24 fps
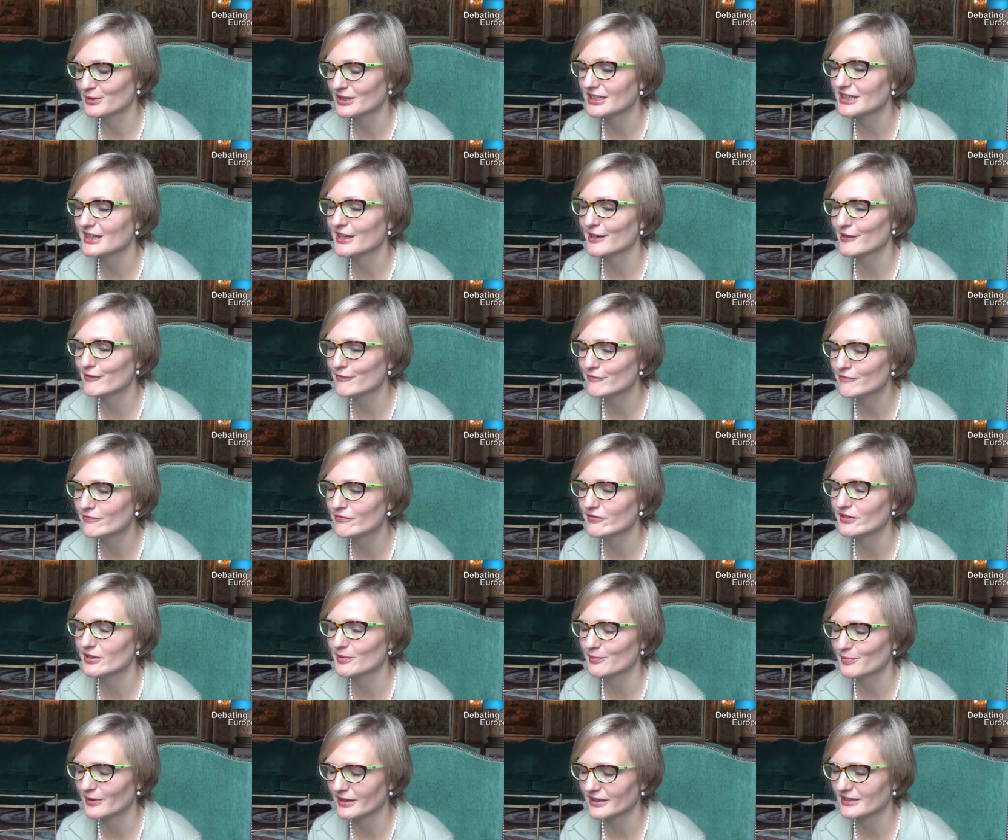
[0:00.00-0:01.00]
we need
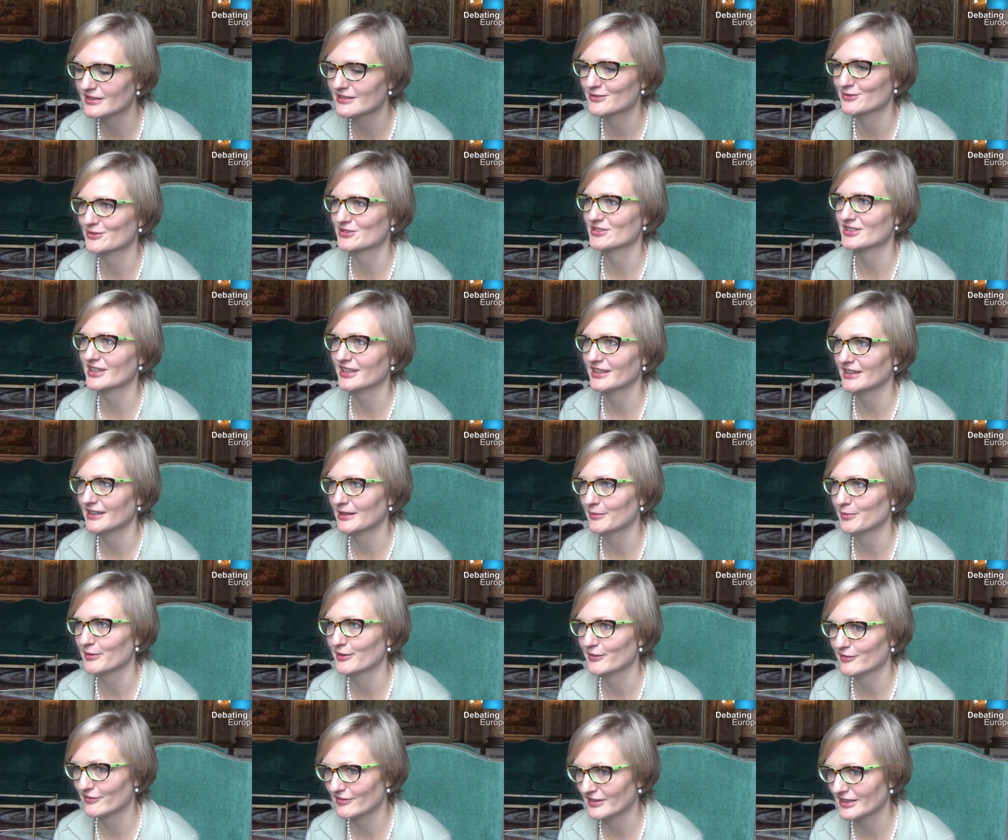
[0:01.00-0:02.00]
everybody to stand
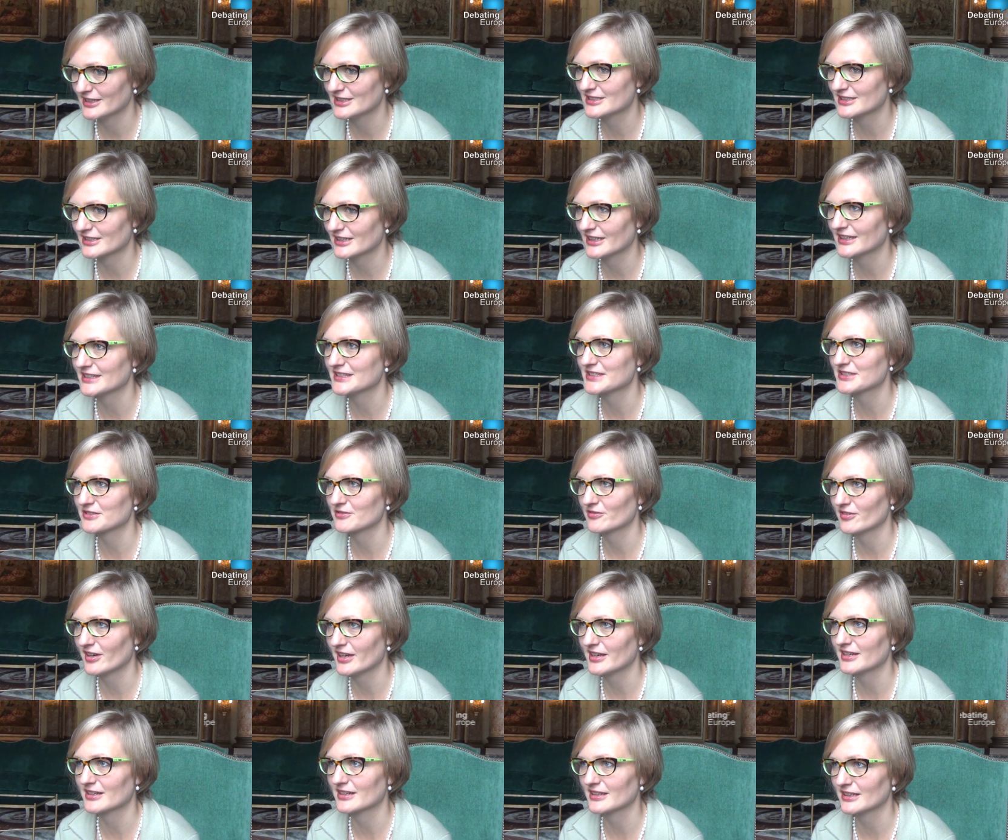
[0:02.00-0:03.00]
up and fight against the
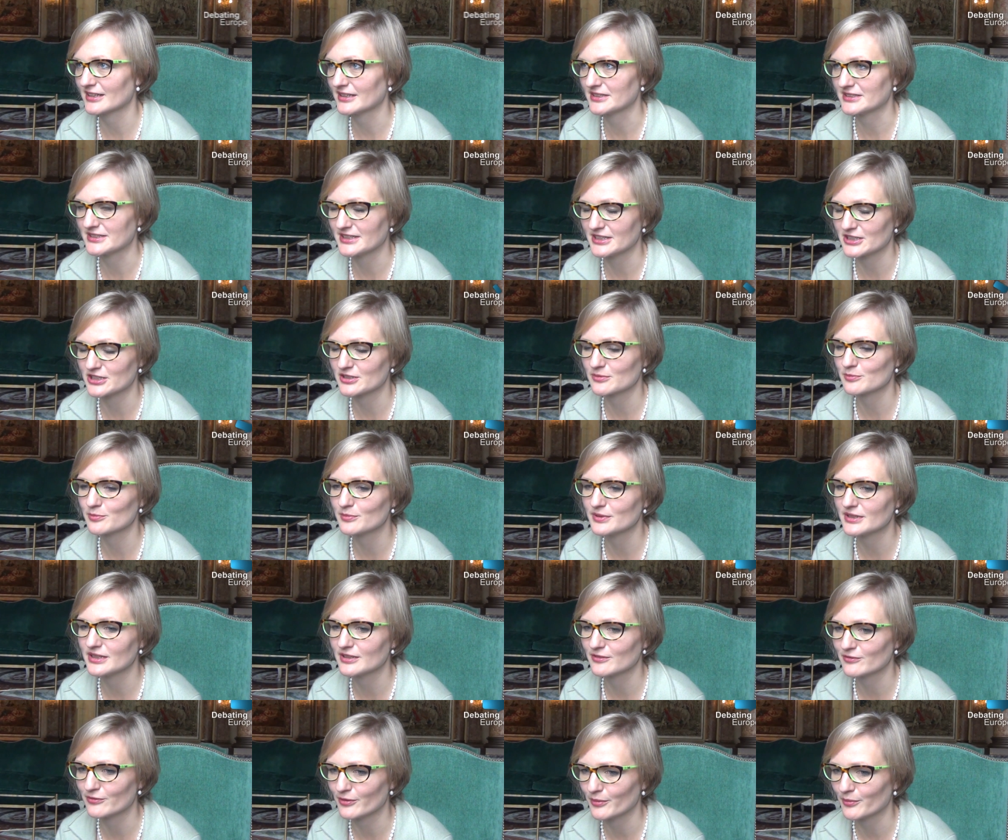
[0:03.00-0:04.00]
radicalization,
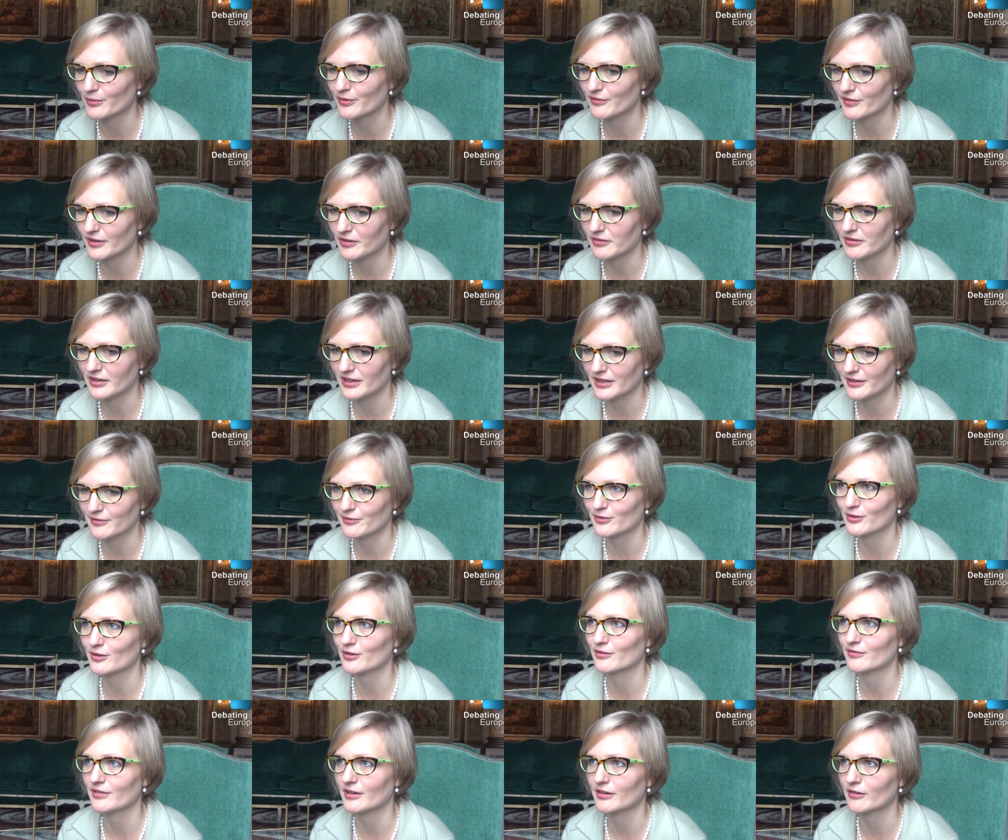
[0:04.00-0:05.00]
be it from the very left
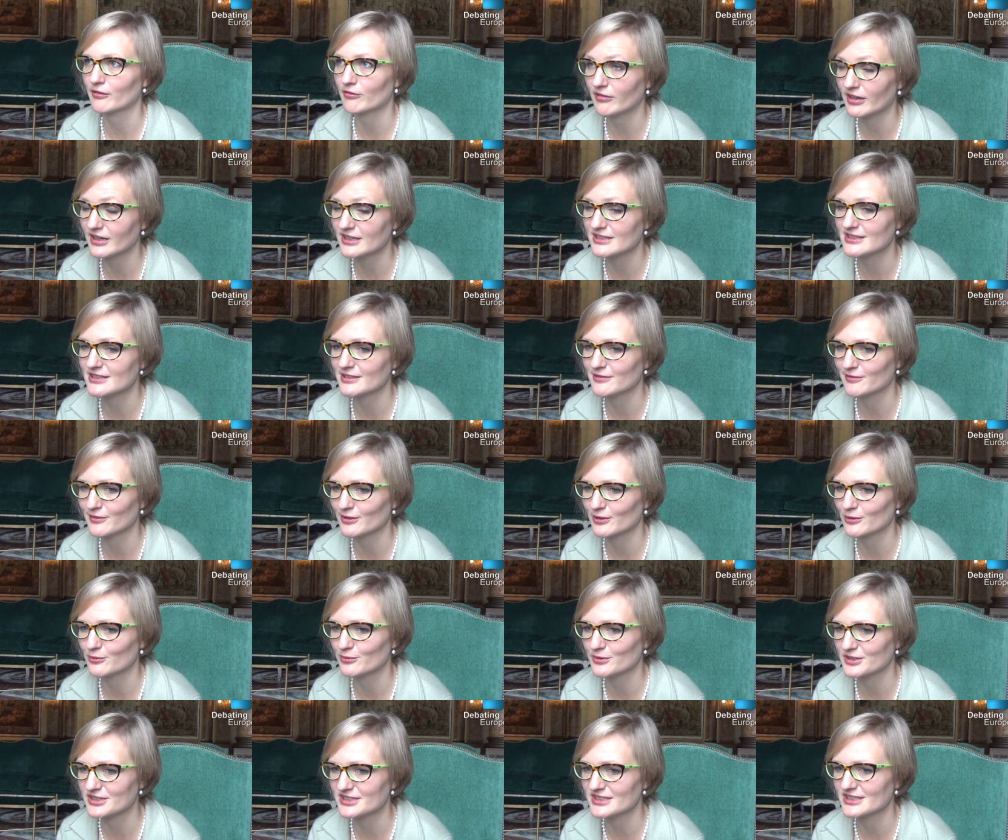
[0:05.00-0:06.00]
or the very right, even
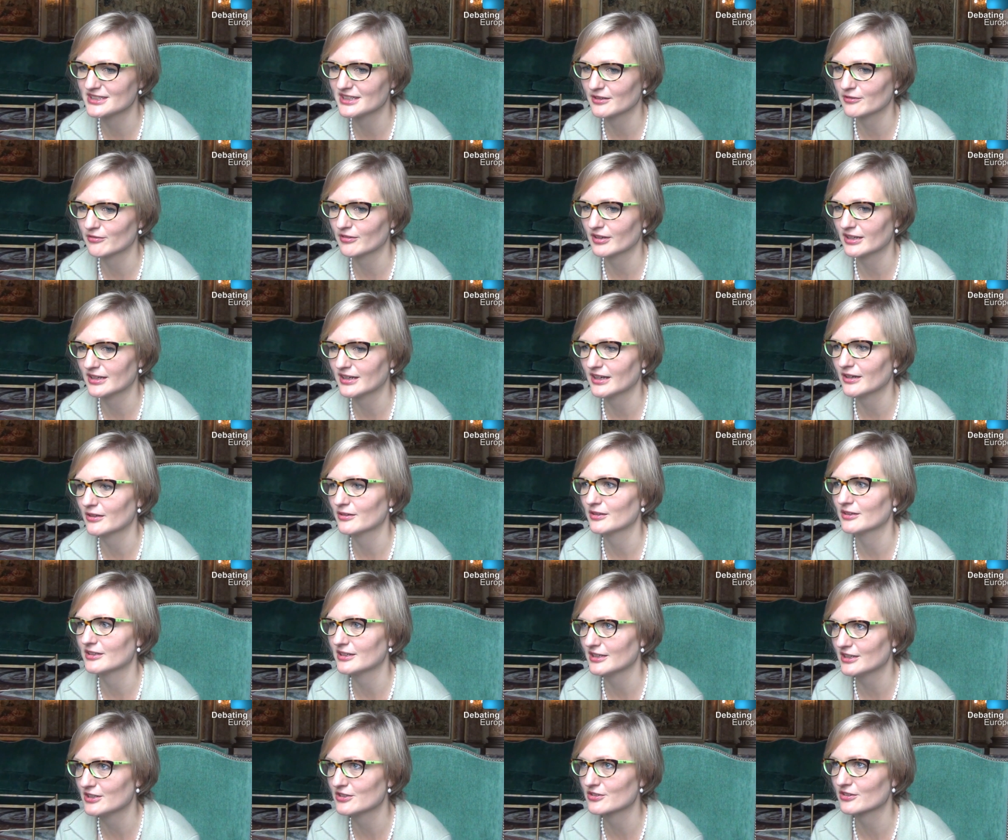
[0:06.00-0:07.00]
though we see that right now the
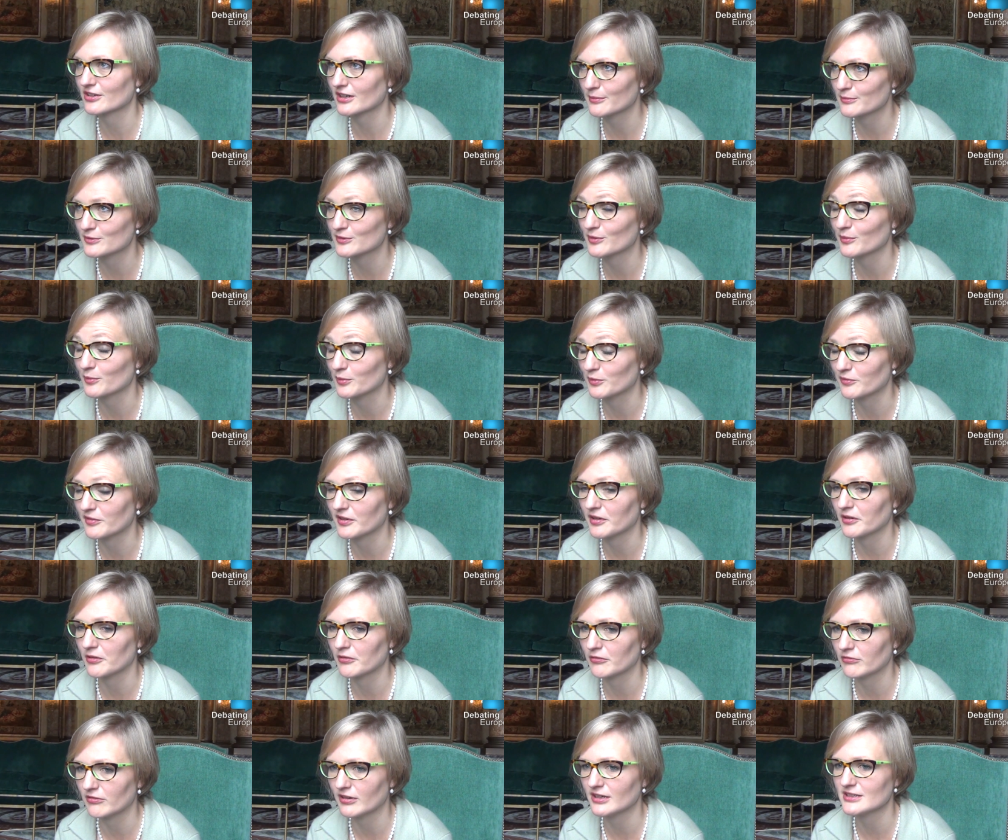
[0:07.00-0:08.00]
danger comes from the
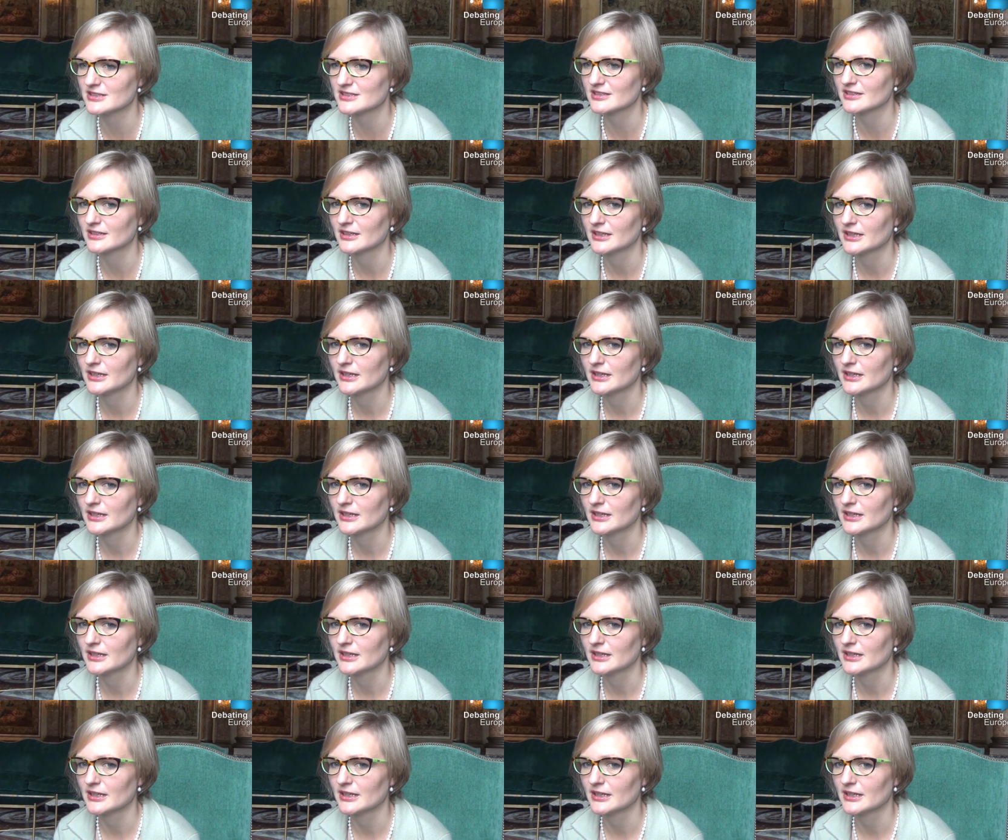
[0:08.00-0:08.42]
very right.